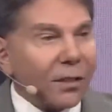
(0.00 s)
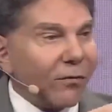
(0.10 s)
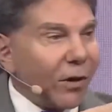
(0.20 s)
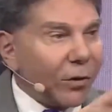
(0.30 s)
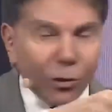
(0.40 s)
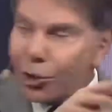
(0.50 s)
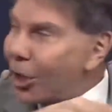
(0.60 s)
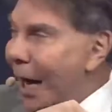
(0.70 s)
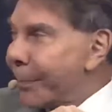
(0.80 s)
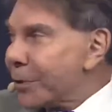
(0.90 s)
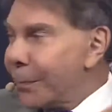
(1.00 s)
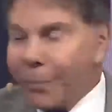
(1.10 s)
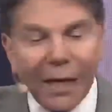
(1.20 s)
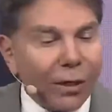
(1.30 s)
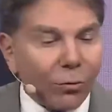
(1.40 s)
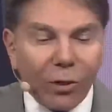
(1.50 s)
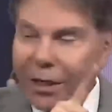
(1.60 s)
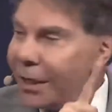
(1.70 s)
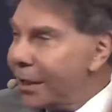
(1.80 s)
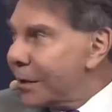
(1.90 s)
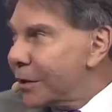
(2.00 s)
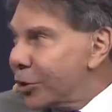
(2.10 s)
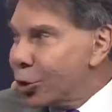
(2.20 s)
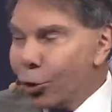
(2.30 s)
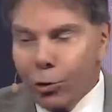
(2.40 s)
of other shops, a bakery, a shoe,